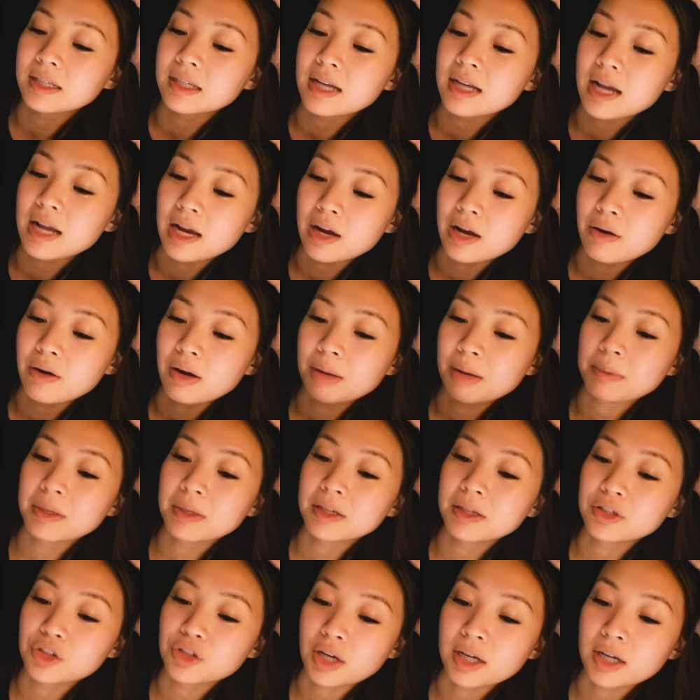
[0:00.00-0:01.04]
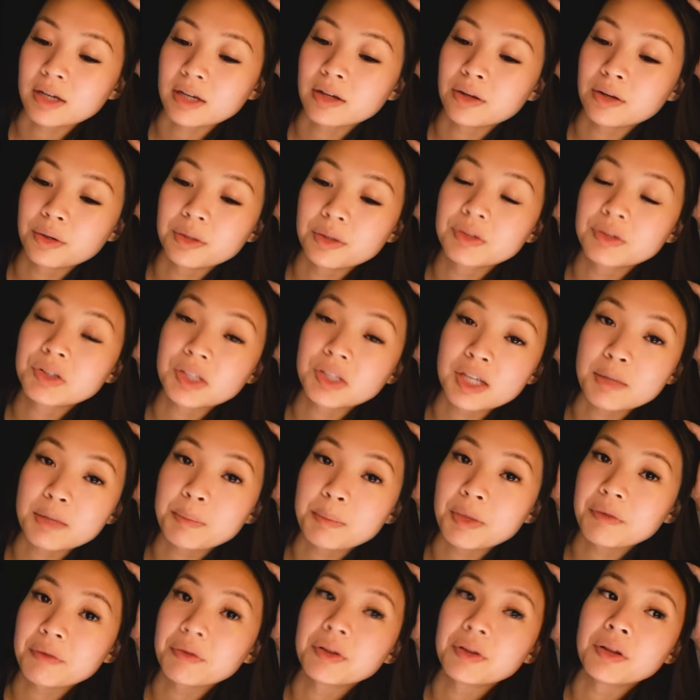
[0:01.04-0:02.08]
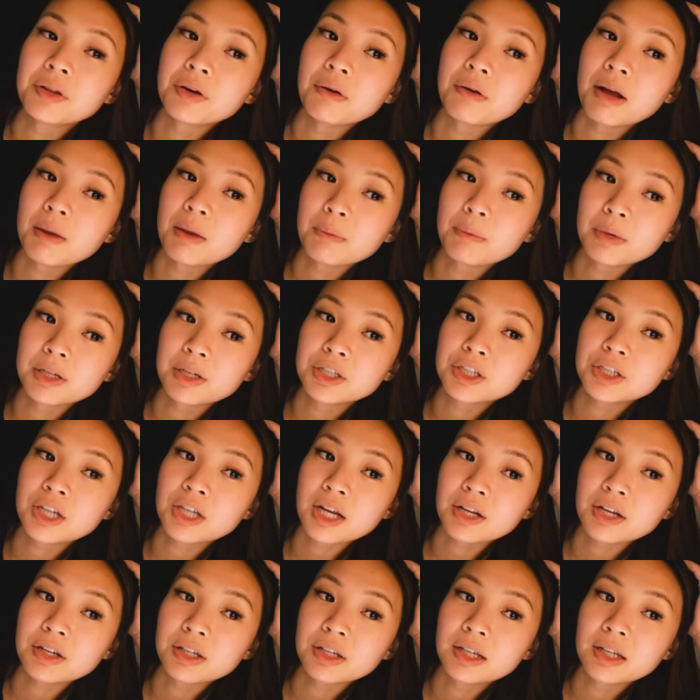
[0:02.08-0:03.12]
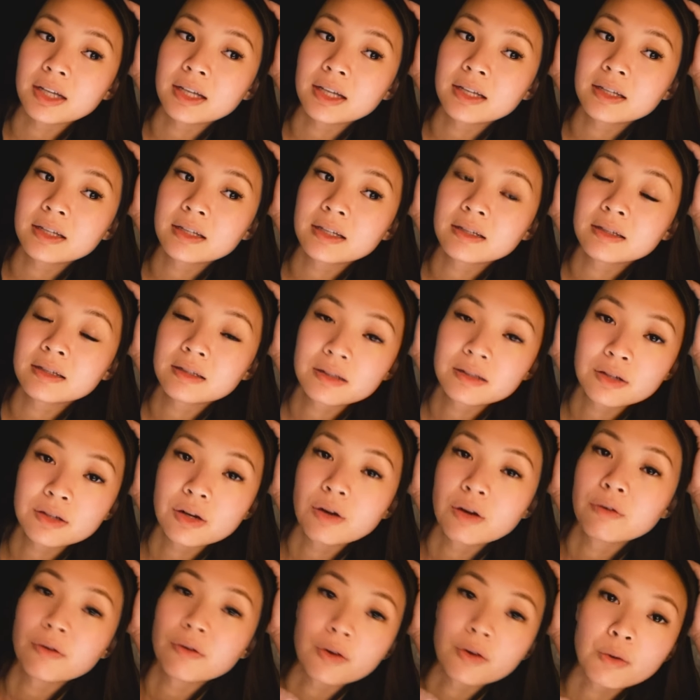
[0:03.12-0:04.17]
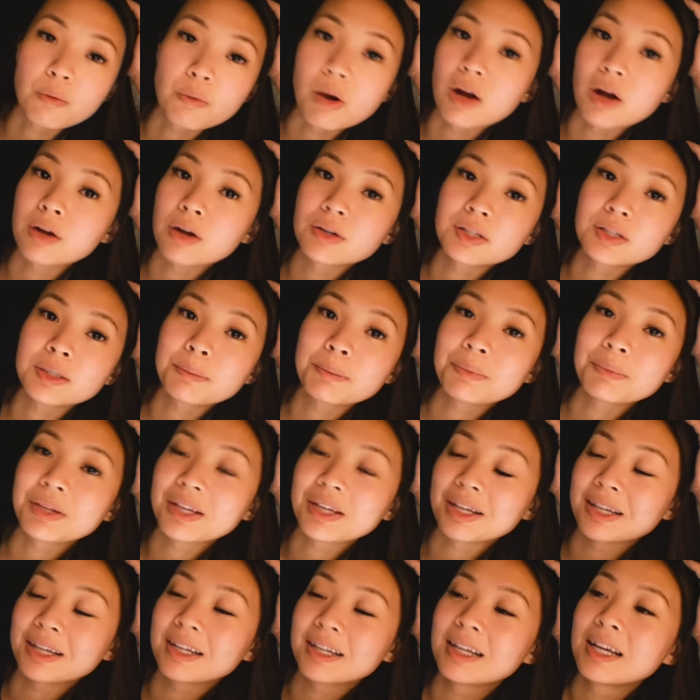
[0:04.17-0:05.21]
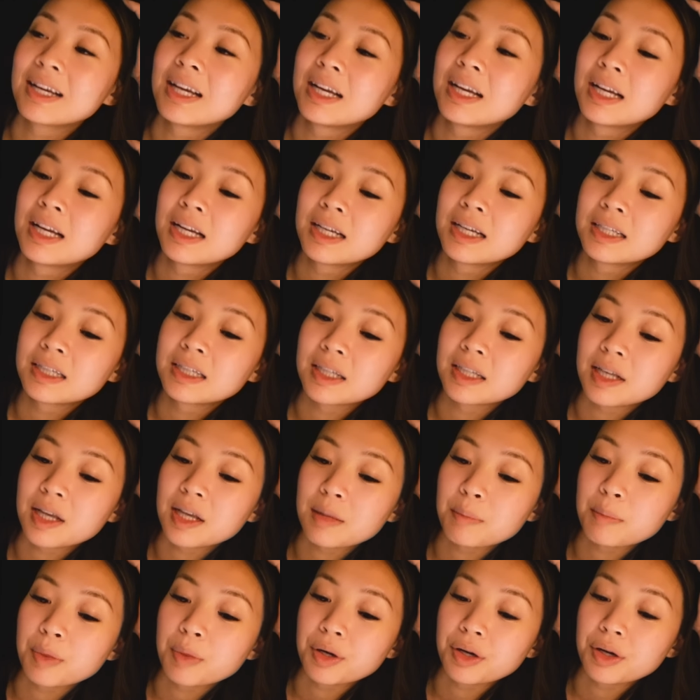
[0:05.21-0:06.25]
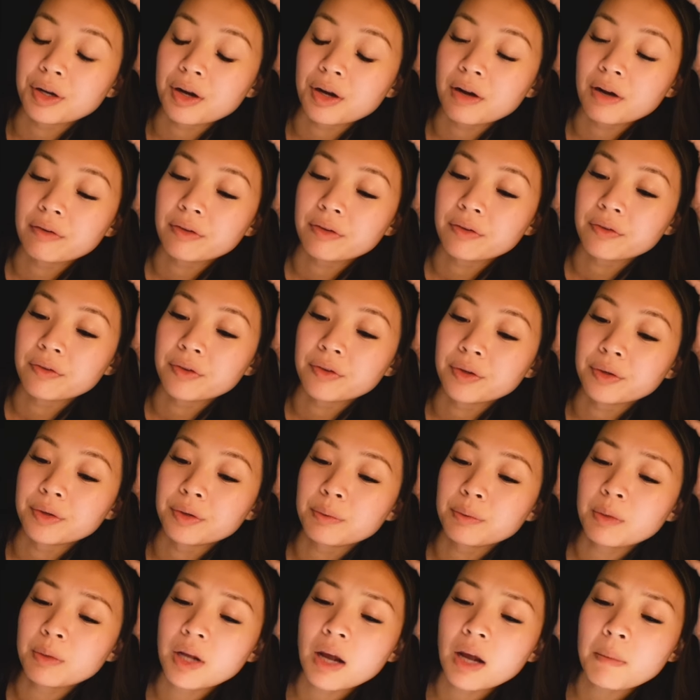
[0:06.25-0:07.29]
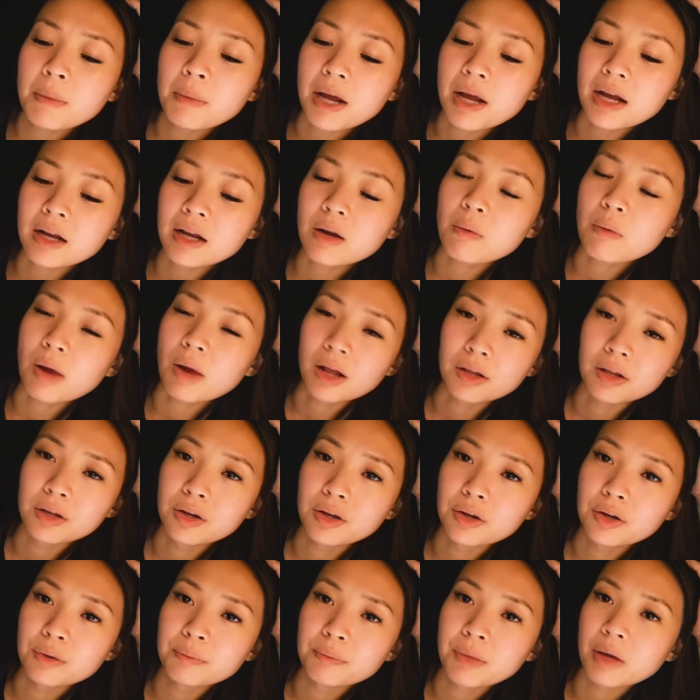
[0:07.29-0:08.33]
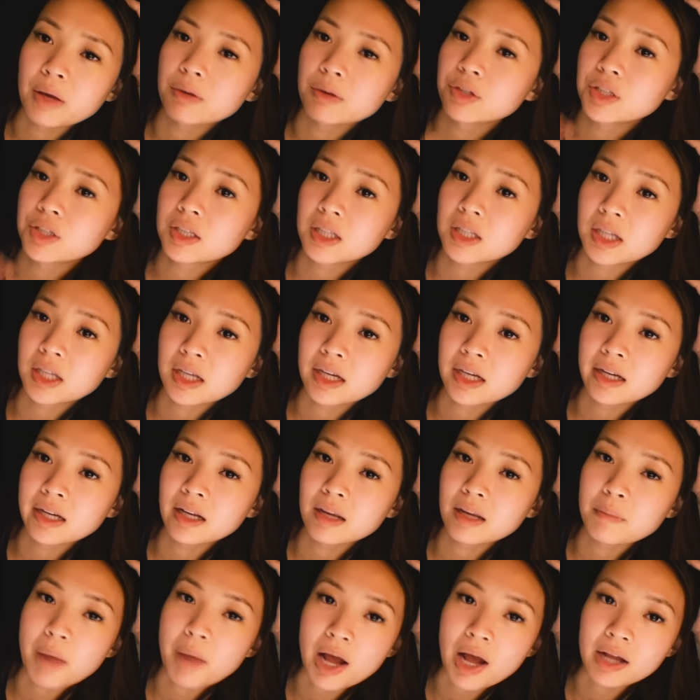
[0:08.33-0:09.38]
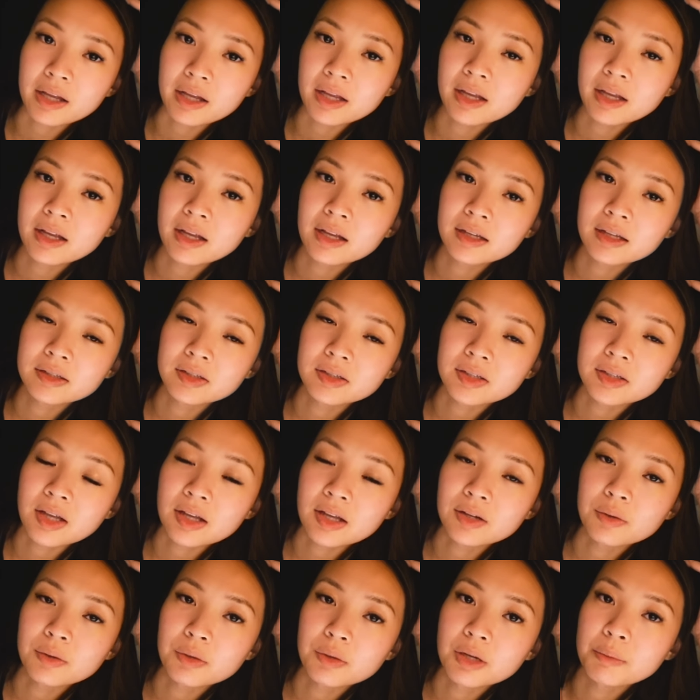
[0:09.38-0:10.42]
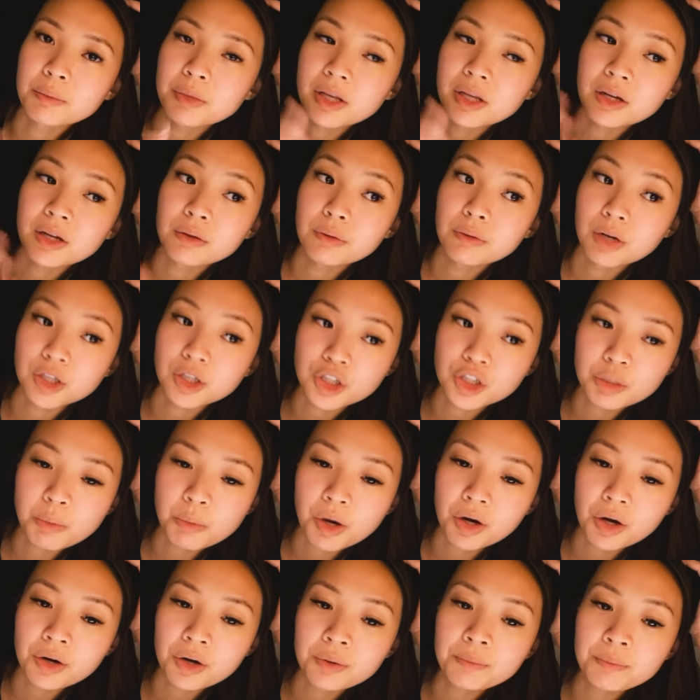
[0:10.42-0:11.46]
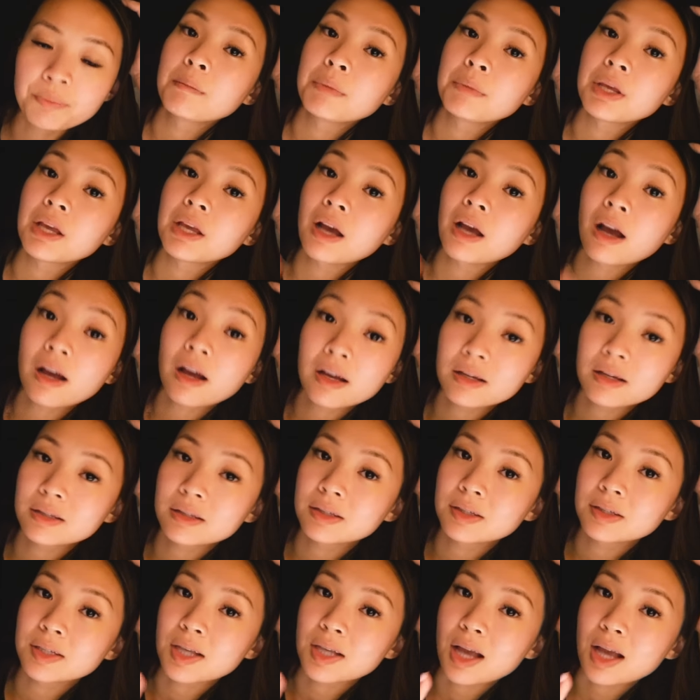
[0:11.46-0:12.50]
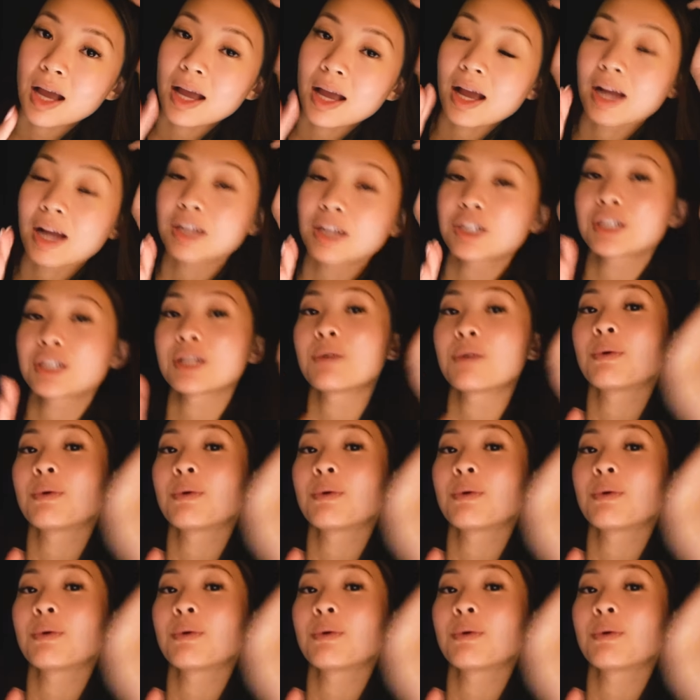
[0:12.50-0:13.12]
Now I'm gonna try to go to sleep even though I wish I could like go for a walk or something to keep burning off the food. We got back a while ago. I was just cleaning and packing because I don't want to be in a rush tomorrow because I actually